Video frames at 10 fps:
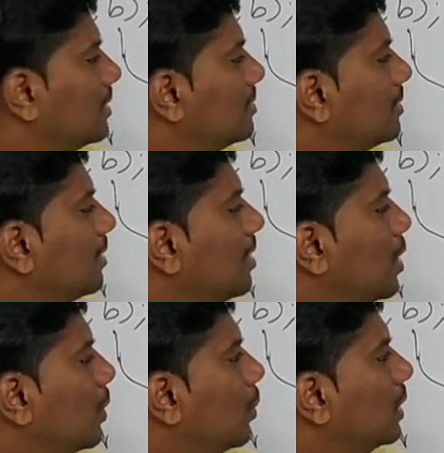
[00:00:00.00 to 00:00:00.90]
Consider
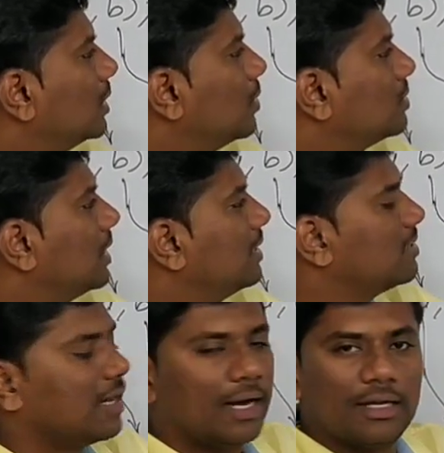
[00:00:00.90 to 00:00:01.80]
1000
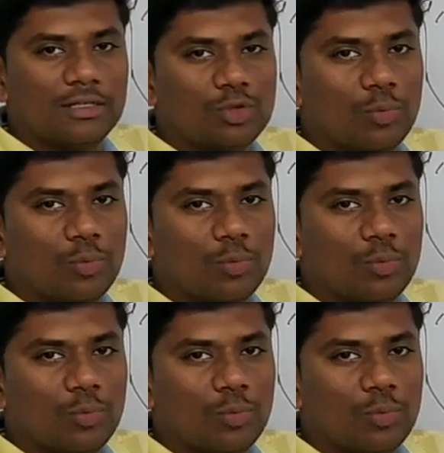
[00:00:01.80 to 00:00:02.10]
is address